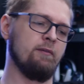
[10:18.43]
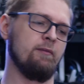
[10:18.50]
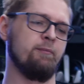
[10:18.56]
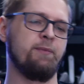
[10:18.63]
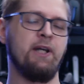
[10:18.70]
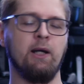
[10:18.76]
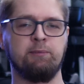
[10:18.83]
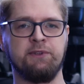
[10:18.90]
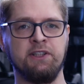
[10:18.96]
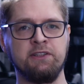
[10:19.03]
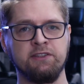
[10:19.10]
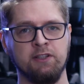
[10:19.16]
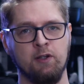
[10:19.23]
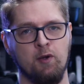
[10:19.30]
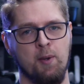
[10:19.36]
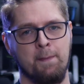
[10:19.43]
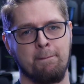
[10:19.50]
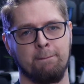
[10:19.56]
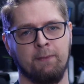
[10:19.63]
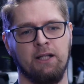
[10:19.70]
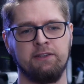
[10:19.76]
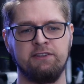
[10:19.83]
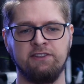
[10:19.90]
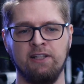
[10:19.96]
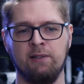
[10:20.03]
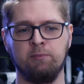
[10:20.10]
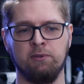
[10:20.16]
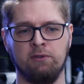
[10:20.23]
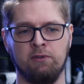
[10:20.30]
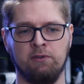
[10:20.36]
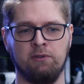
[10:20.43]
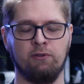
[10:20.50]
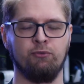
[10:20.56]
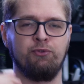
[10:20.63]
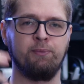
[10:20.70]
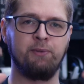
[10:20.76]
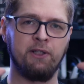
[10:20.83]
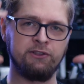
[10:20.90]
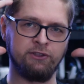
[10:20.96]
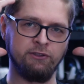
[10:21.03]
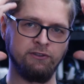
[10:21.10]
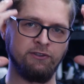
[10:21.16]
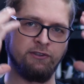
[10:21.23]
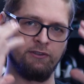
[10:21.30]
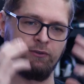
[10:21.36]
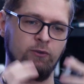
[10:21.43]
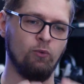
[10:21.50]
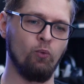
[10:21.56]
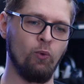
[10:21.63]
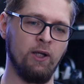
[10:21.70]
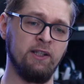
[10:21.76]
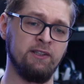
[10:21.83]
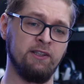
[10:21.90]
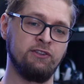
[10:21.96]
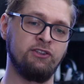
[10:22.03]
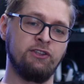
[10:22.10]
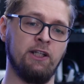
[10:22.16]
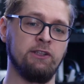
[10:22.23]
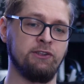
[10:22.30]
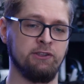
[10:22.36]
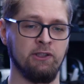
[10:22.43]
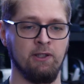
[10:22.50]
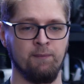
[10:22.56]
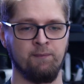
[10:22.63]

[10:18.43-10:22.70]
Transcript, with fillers: the haptics disable vibrations when it's charged,